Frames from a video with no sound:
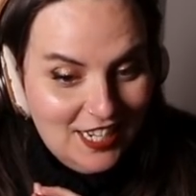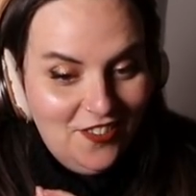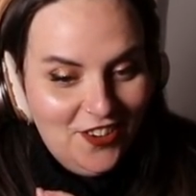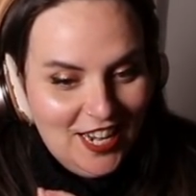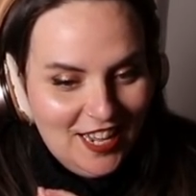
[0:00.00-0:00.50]

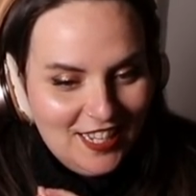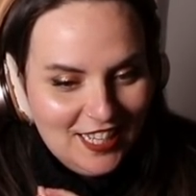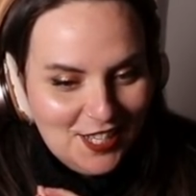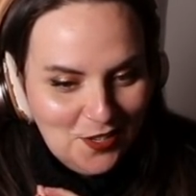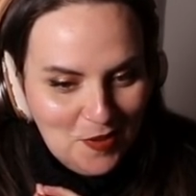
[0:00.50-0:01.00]
definitely. I think
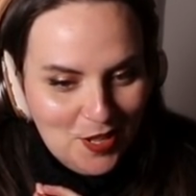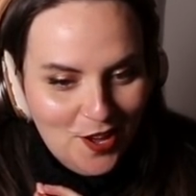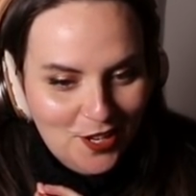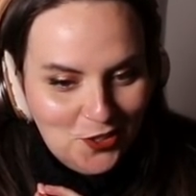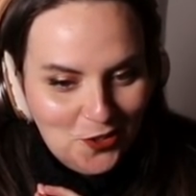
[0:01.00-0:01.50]
that's something
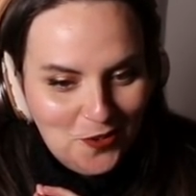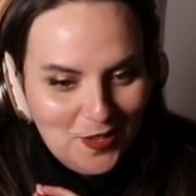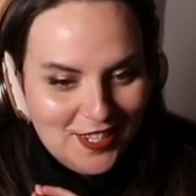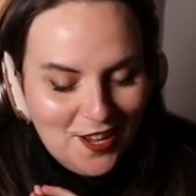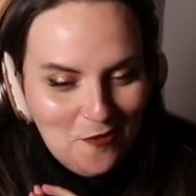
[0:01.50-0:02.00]
that I struggle
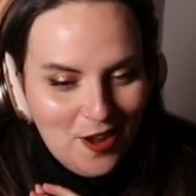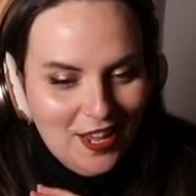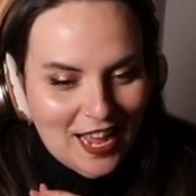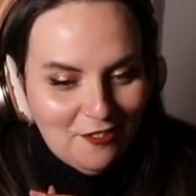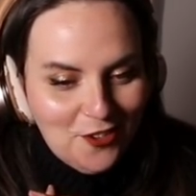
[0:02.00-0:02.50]
with. Is like when
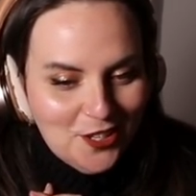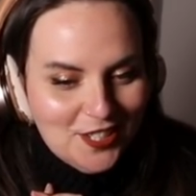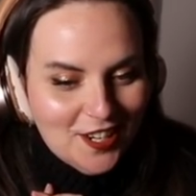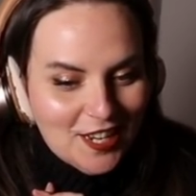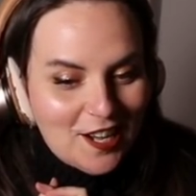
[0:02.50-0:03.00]
I have gone
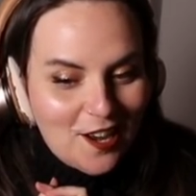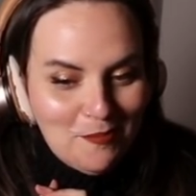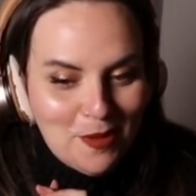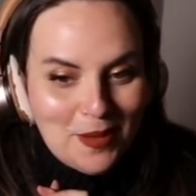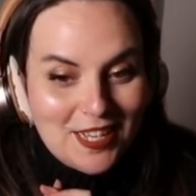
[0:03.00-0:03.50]
to like
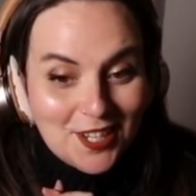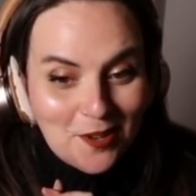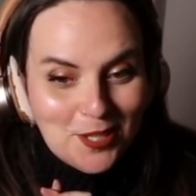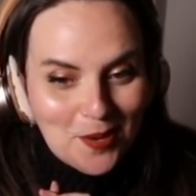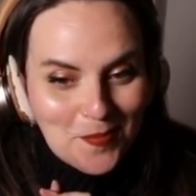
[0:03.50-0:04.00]
climate
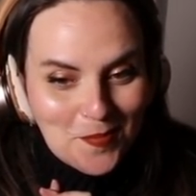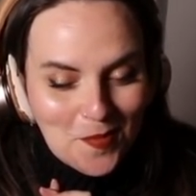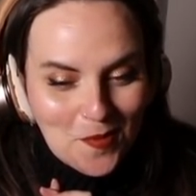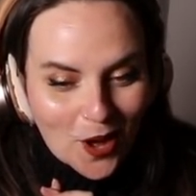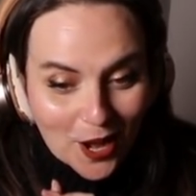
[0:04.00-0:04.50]
meetups, I'm
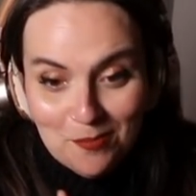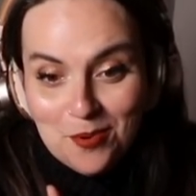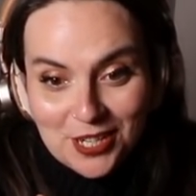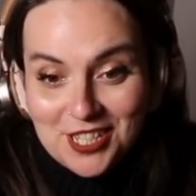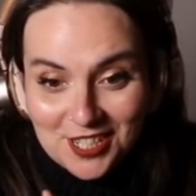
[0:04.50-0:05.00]
I'm
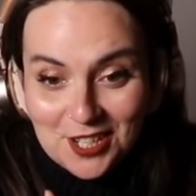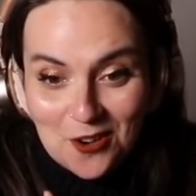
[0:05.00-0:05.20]
preaching to the